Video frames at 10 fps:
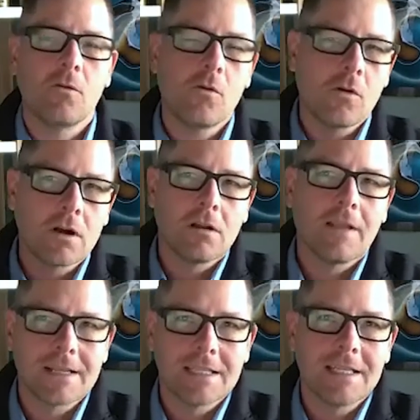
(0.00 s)
or
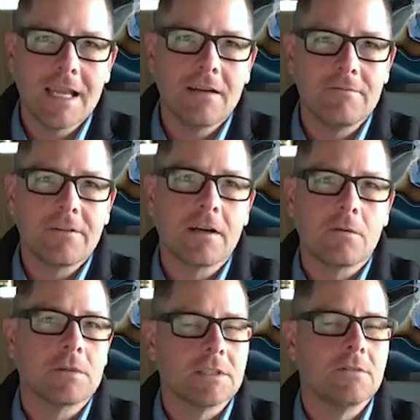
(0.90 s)
collect the data and figure
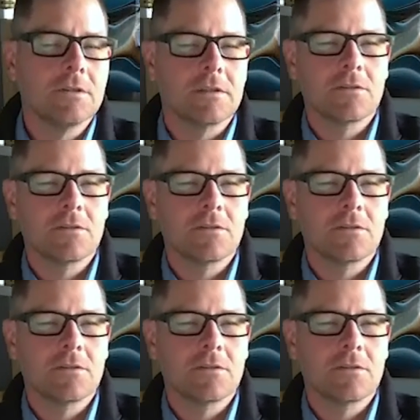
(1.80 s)
out what to do with it.